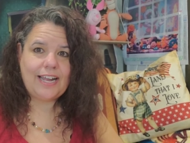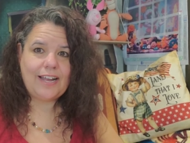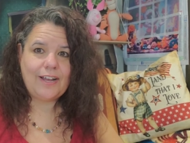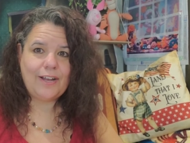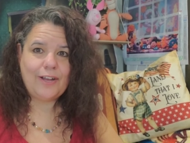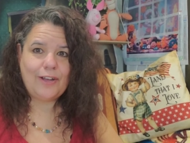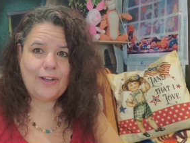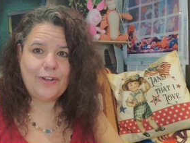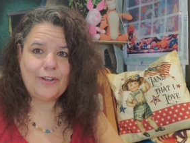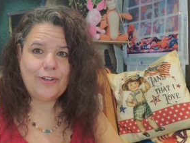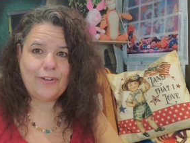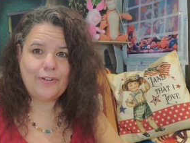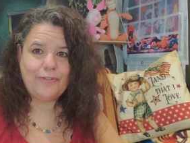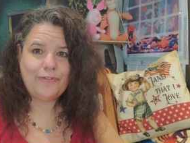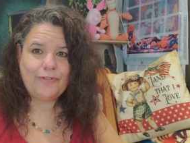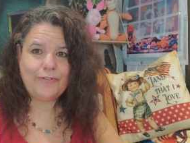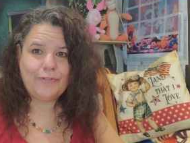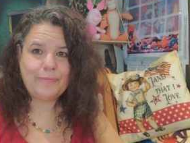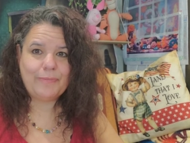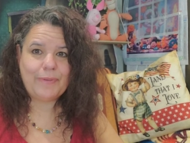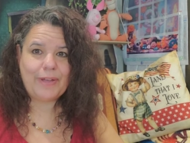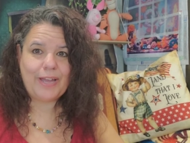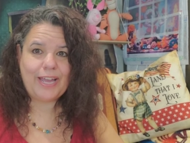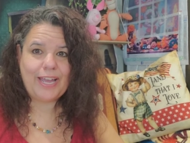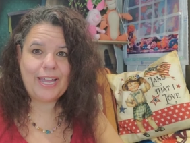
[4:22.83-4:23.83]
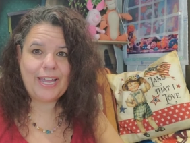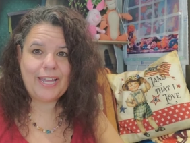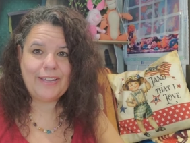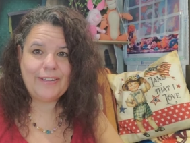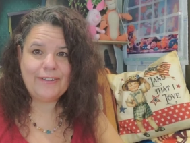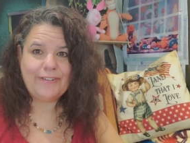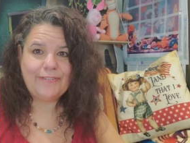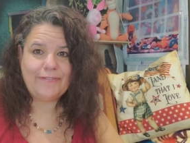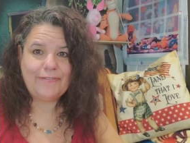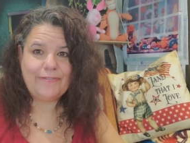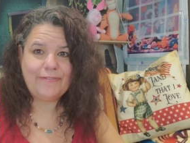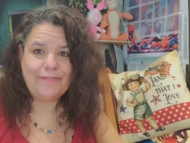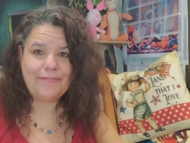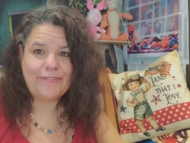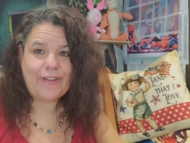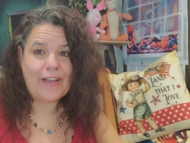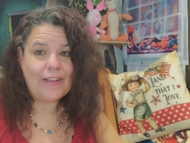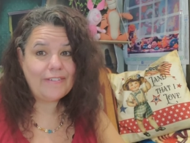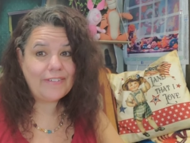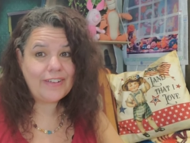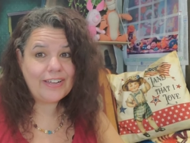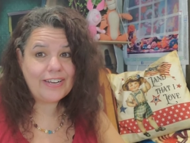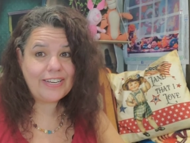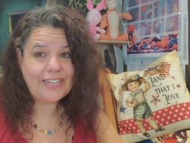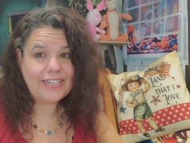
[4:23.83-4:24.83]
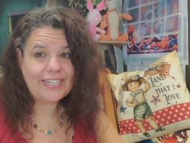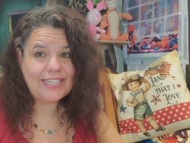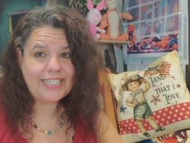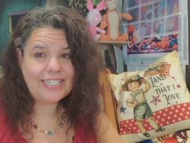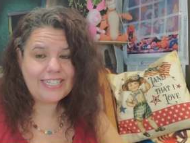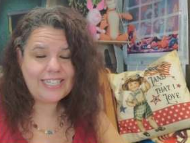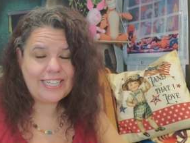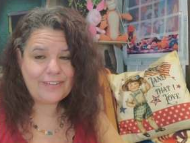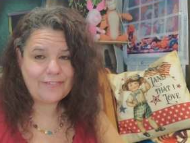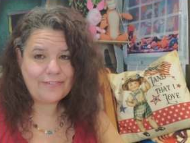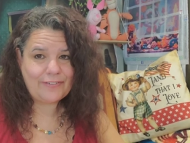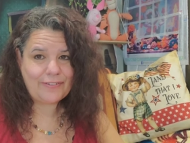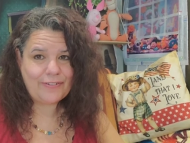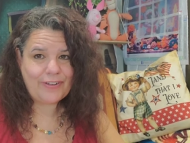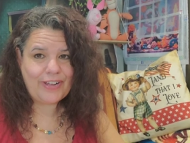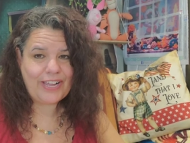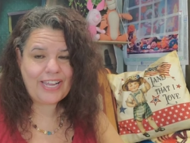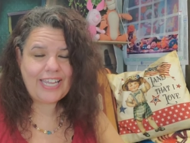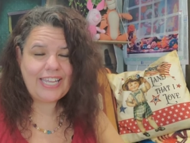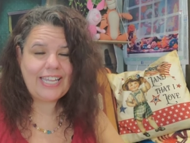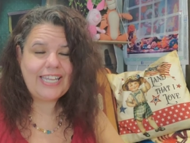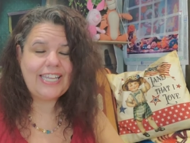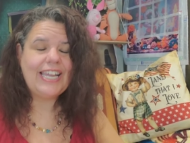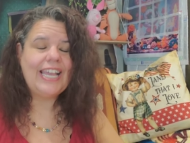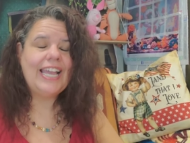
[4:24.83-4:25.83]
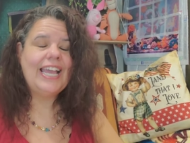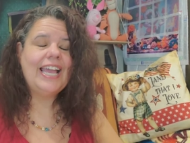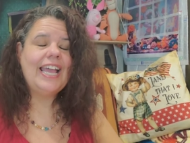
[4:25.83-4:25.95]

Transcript: of my 500 giveaway.